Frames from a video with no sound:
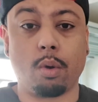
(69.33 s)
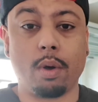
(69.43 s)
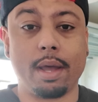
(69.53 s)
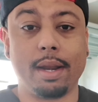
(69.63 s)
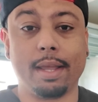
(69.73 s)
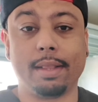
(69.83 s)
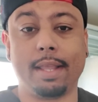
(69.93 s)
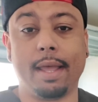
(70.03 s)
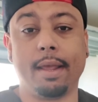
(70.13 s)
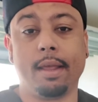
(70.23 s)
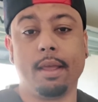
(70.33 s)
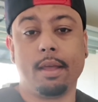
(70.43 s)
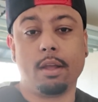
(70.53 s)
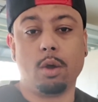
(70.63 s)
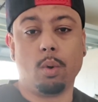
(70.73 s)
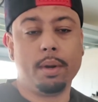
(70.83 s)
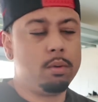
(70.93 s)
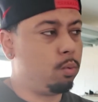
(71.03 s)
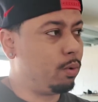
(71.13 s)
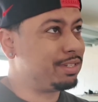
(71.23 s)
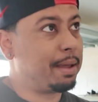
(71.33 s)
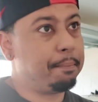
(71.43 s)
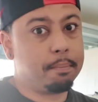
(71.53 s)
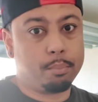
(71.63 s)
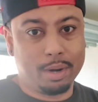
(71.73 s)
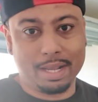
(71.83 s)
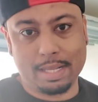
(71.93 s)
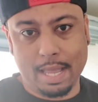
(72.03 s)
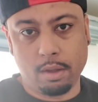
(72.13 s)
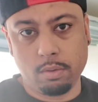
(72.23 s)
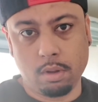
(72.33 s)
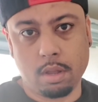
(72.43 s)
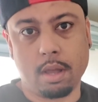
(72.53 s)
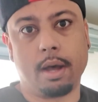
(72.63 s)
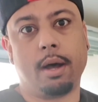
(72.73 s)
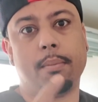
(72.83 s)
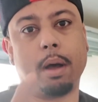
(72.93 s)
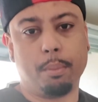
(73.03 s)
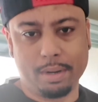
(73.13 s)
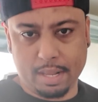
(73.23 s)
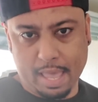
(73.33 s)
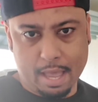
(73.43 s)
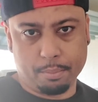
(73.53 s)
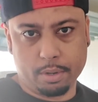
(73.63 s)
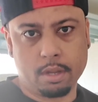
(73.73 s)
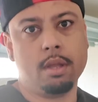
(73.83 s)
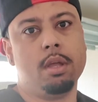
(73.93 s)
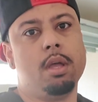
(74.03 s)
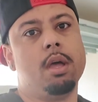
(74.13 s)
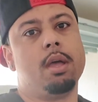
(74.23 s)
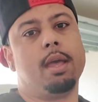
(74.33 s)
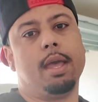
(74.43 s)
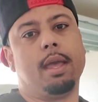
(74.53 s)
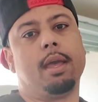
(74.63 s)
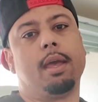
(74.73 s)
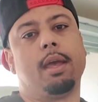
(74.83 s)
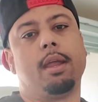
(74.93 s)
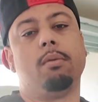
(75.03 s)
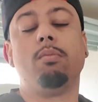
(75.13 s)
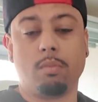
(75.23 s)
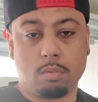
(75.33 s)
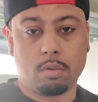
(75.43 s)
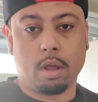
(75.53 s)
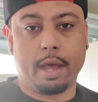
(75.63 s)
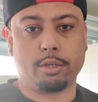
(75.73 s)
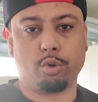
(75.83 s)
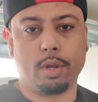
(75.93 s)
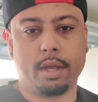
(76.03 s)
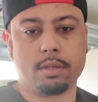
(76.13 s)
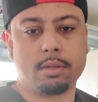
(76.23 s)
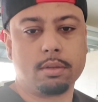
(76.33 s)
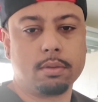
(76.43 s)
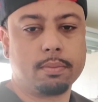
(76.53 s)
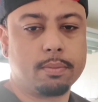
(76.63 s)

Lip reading: I'll go ahead and get that going. Once I bring it down, I'll bring the camera and I'll show you guys.